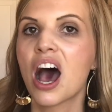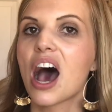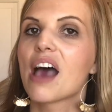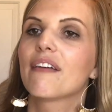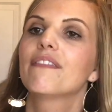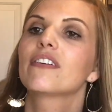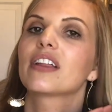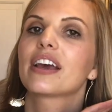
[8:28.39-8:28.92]

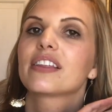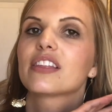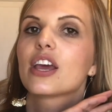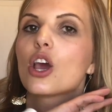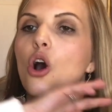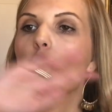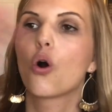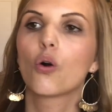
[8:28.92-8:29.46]
I feel like
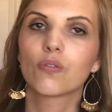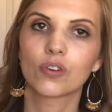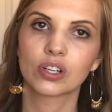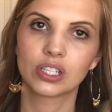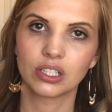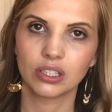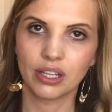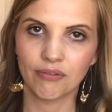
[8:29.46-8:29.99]
they
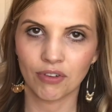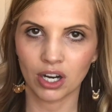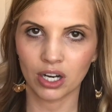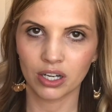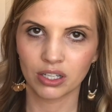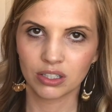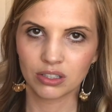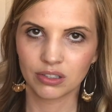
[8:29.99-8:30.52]
over-deliver.